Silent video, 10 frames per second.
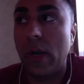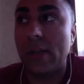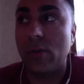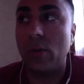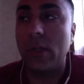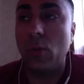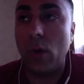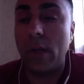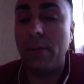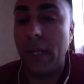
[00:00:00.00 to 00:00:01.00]
has only
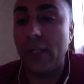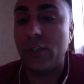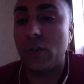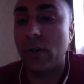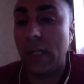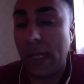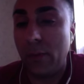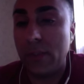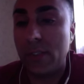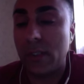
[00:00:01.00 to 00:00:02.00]
one major
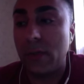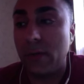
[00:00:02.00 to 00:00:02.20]
allowance.